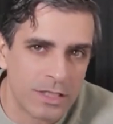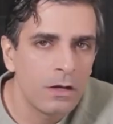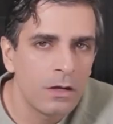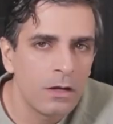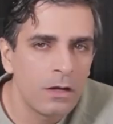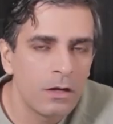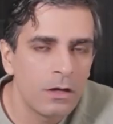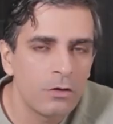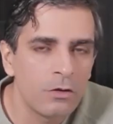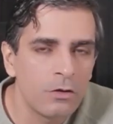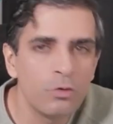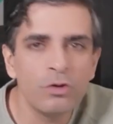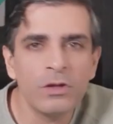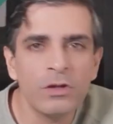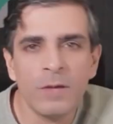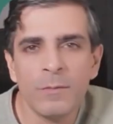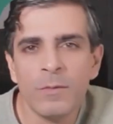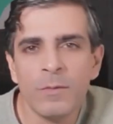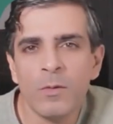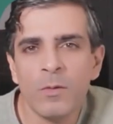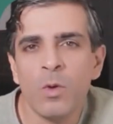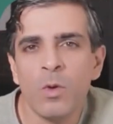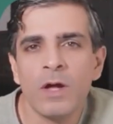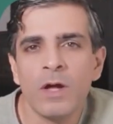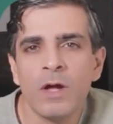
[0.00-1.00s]
Rule number
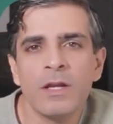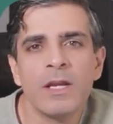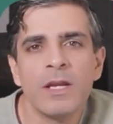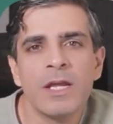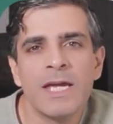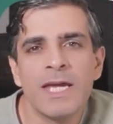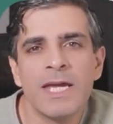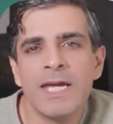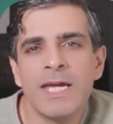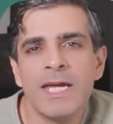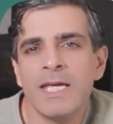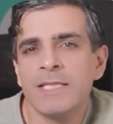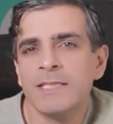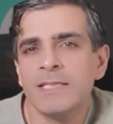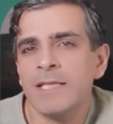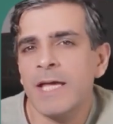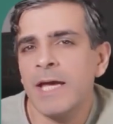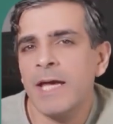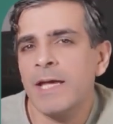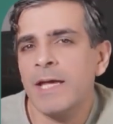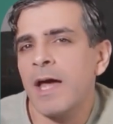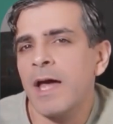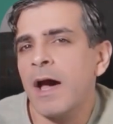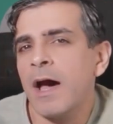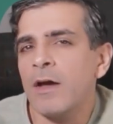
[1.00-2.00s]
one is that
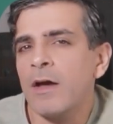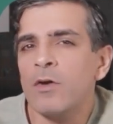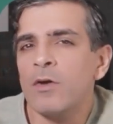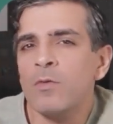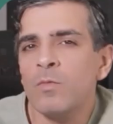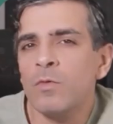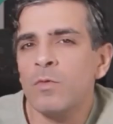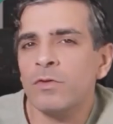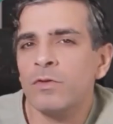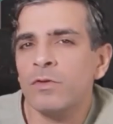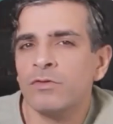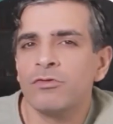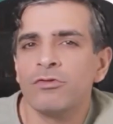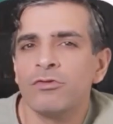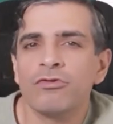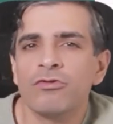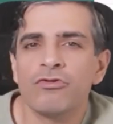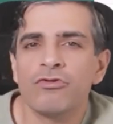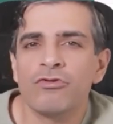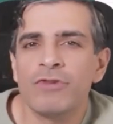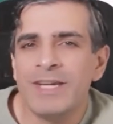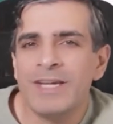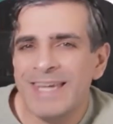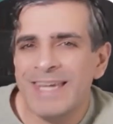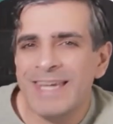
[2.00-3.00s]
I don't want to
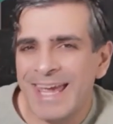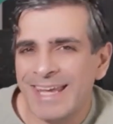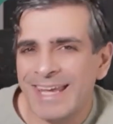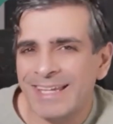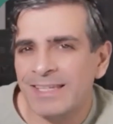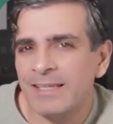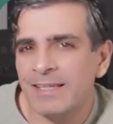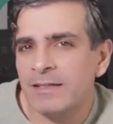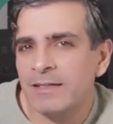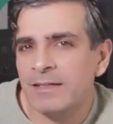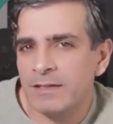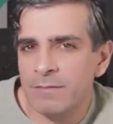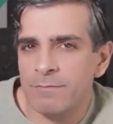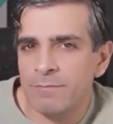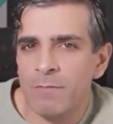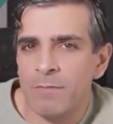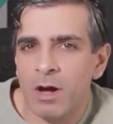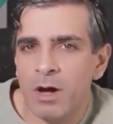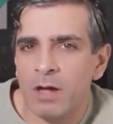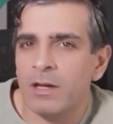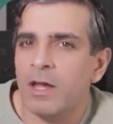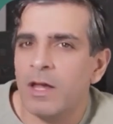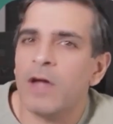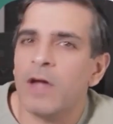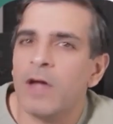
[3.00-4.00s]
create demand.
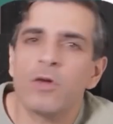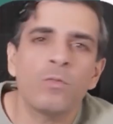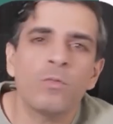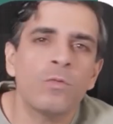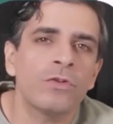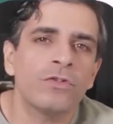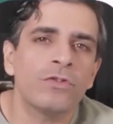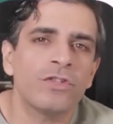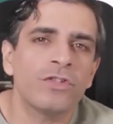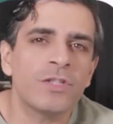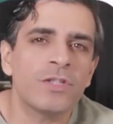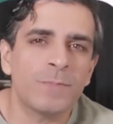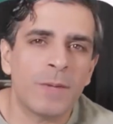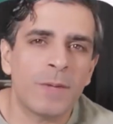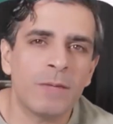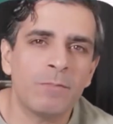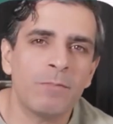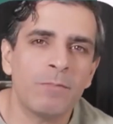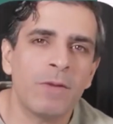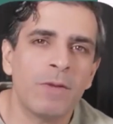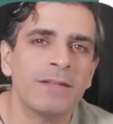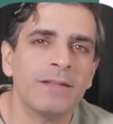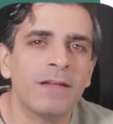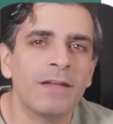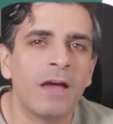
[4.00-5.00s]
I don't want to spend my
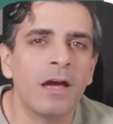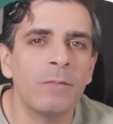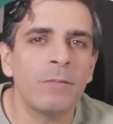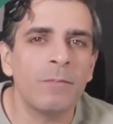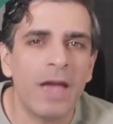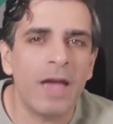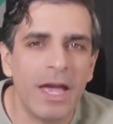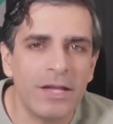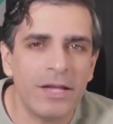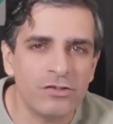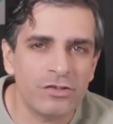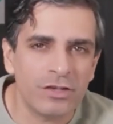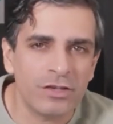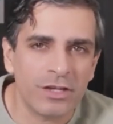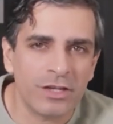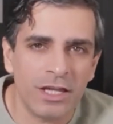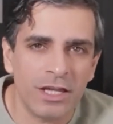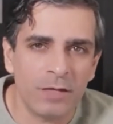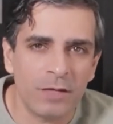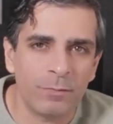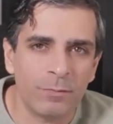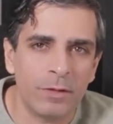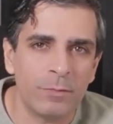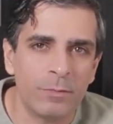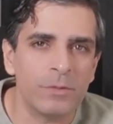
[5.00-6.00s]
time educating
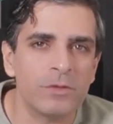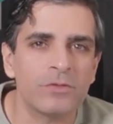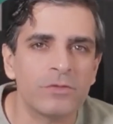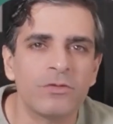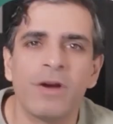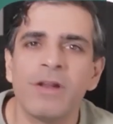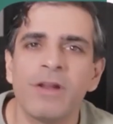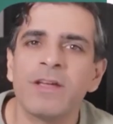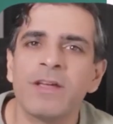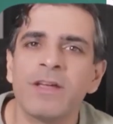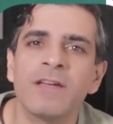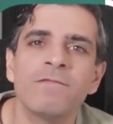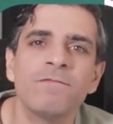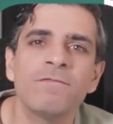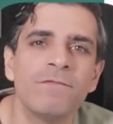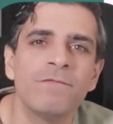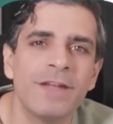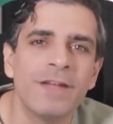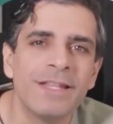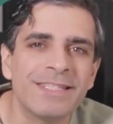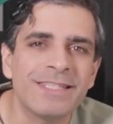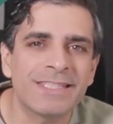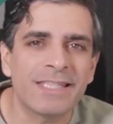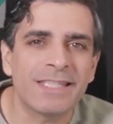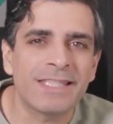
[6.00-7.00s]
people, trying to convince
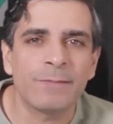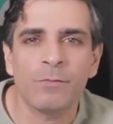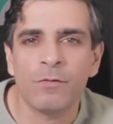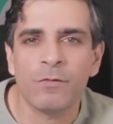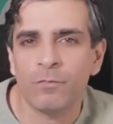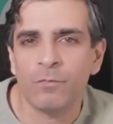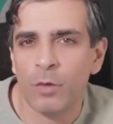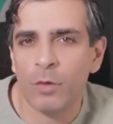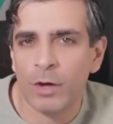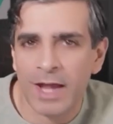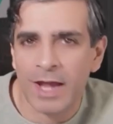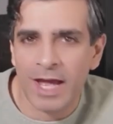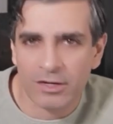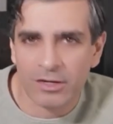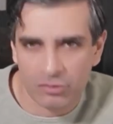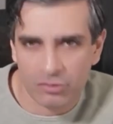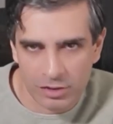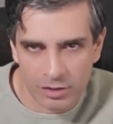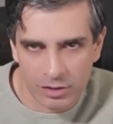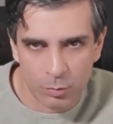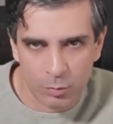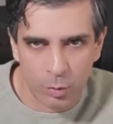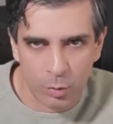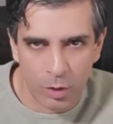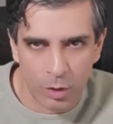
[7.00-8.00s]
them of what actually
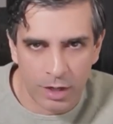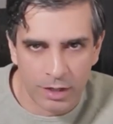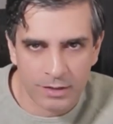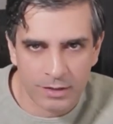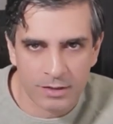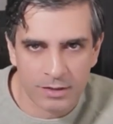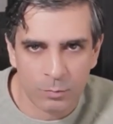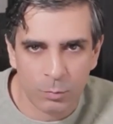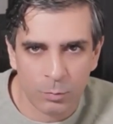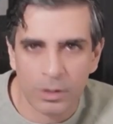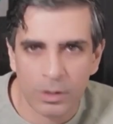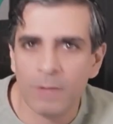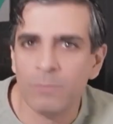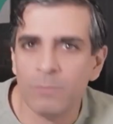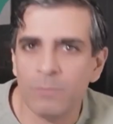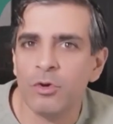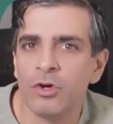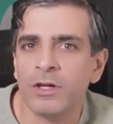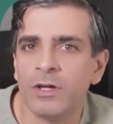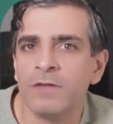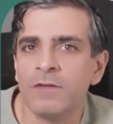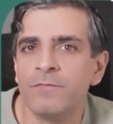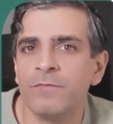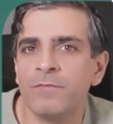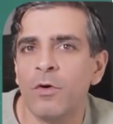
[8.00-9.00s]
works. What I'm looking
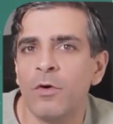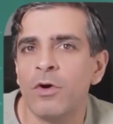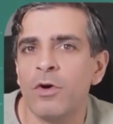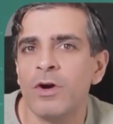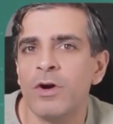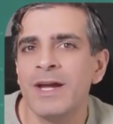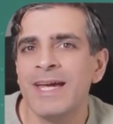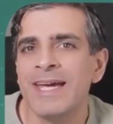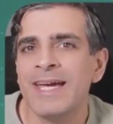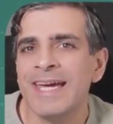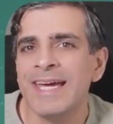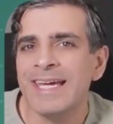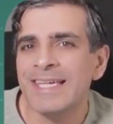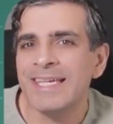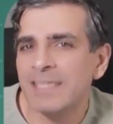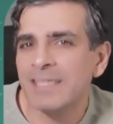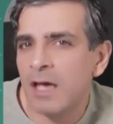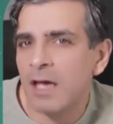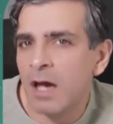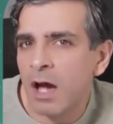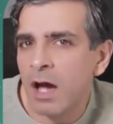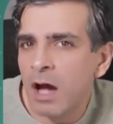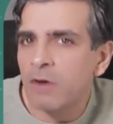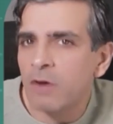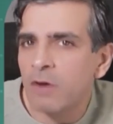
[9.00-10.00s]
for is a
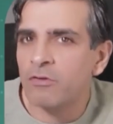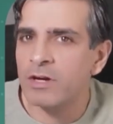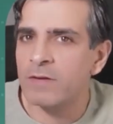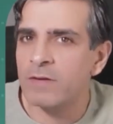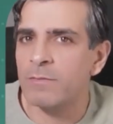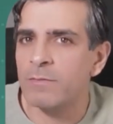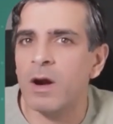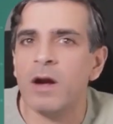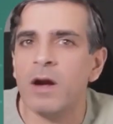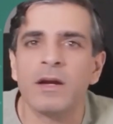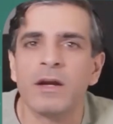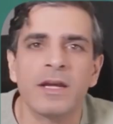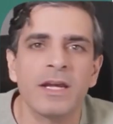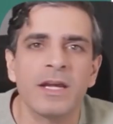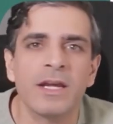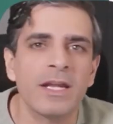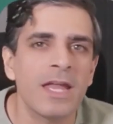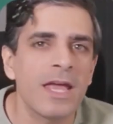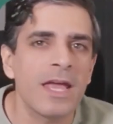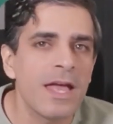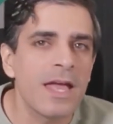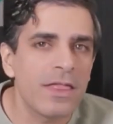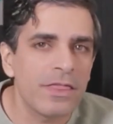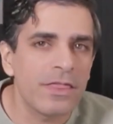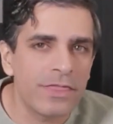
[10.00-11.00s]
hungry market
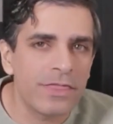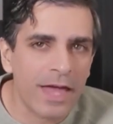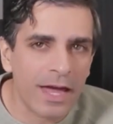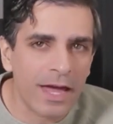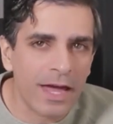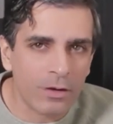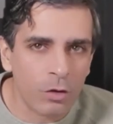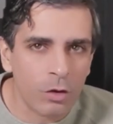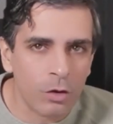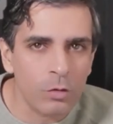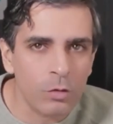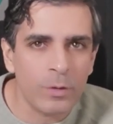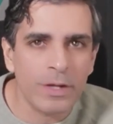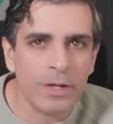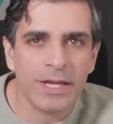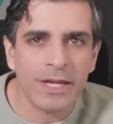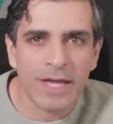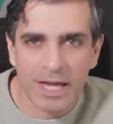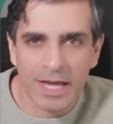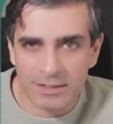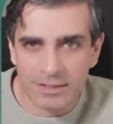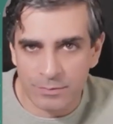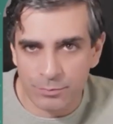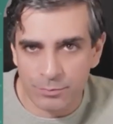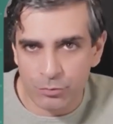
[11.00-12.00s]
that already has a
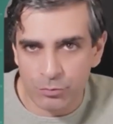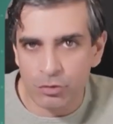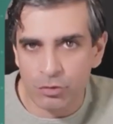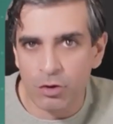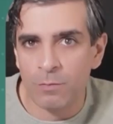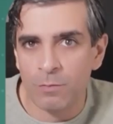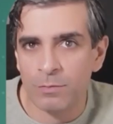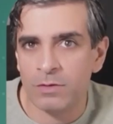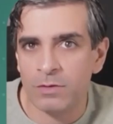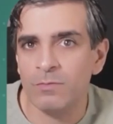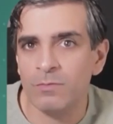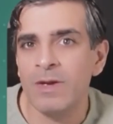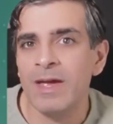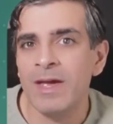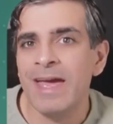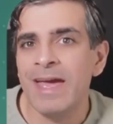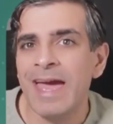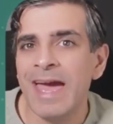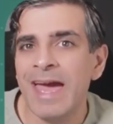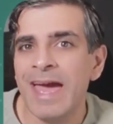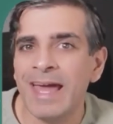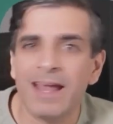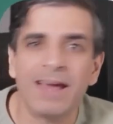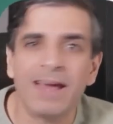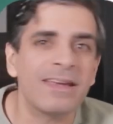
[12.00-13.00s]
problem, and
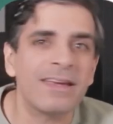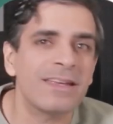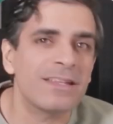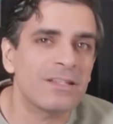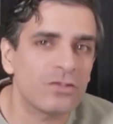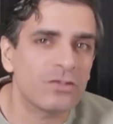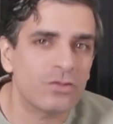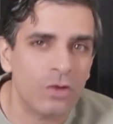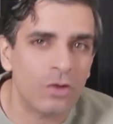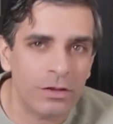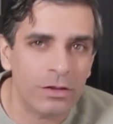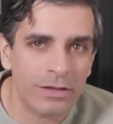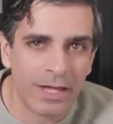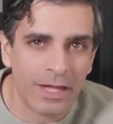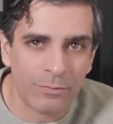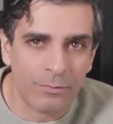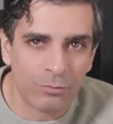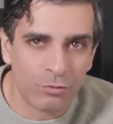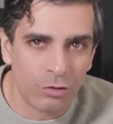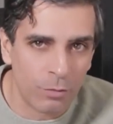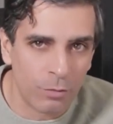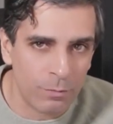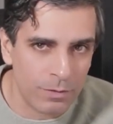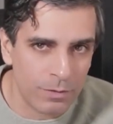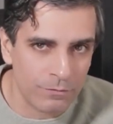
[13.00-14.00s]
I can solve that
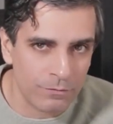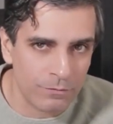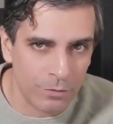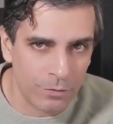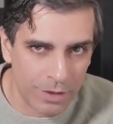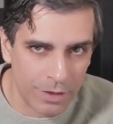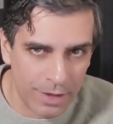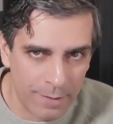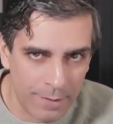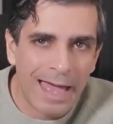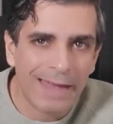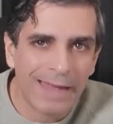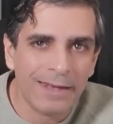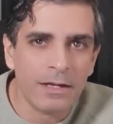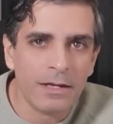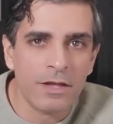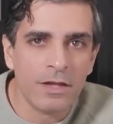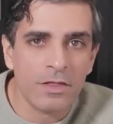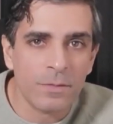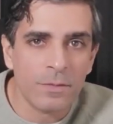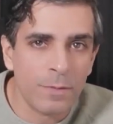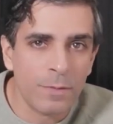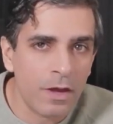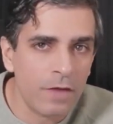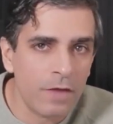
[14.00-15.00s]
problem for them. In the
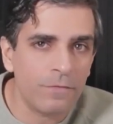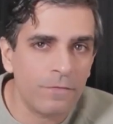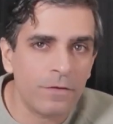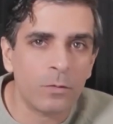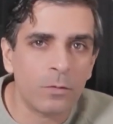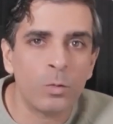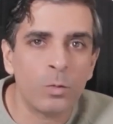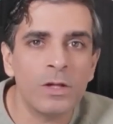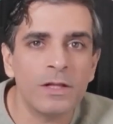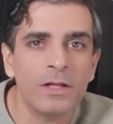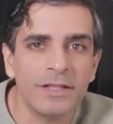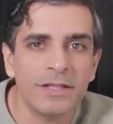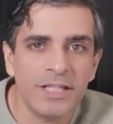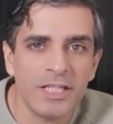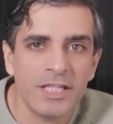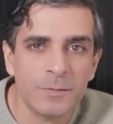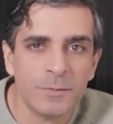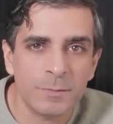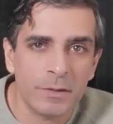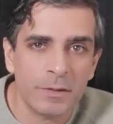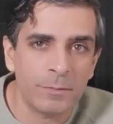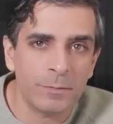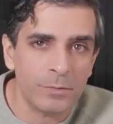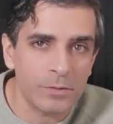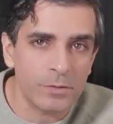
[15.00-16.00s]
perfect world, these
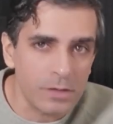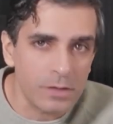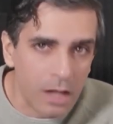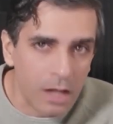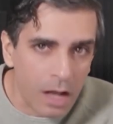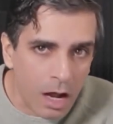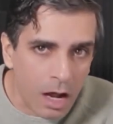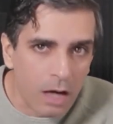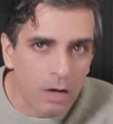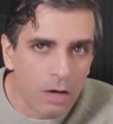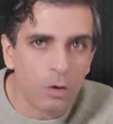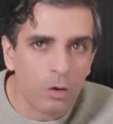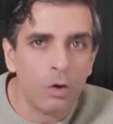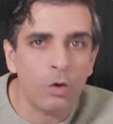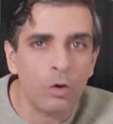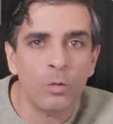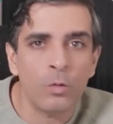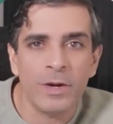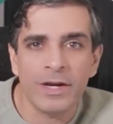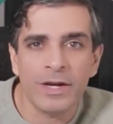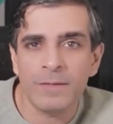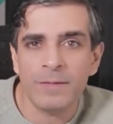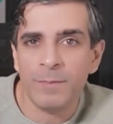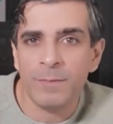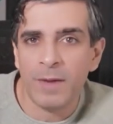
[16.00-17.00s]
people are already
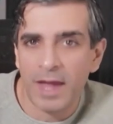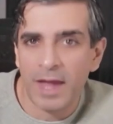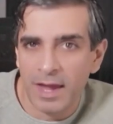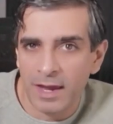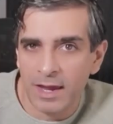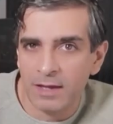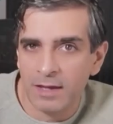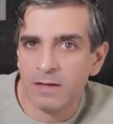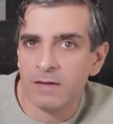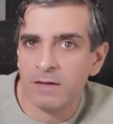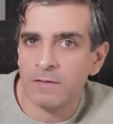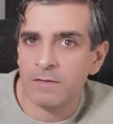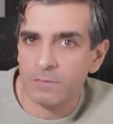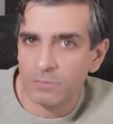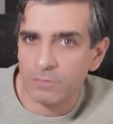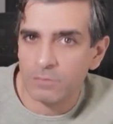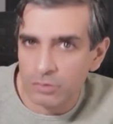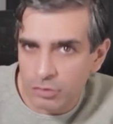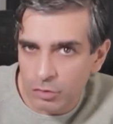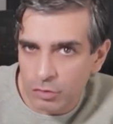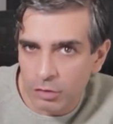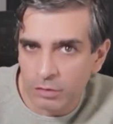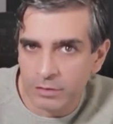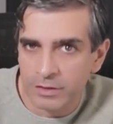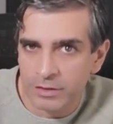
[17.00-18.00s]
paying to
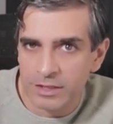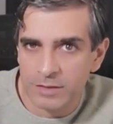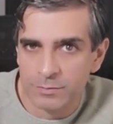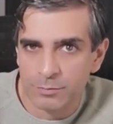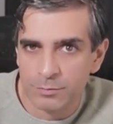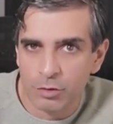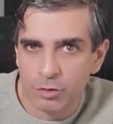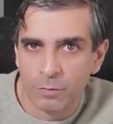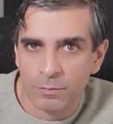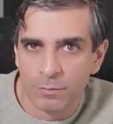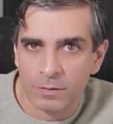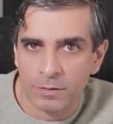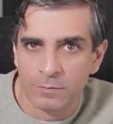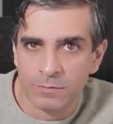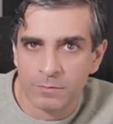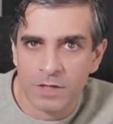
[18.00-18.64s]
solve these problems.